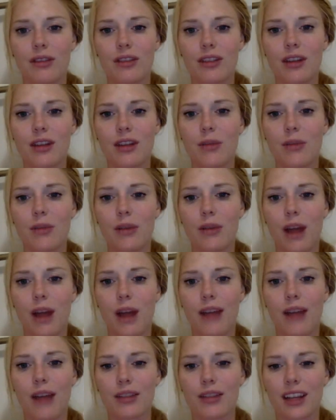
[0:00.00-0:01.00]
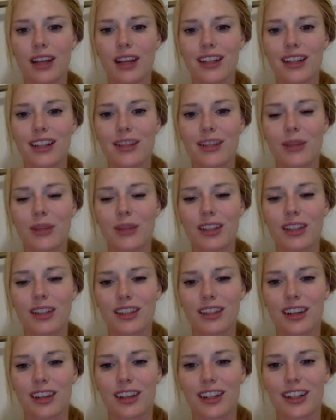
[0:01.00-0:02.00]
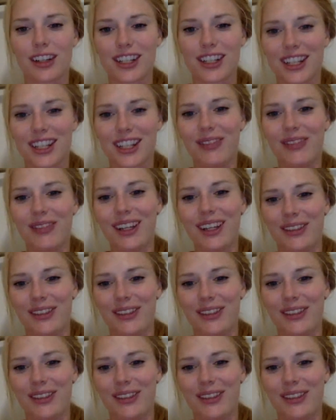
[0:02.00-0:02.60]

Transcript: somewhat why it was like somewhat discouraging to me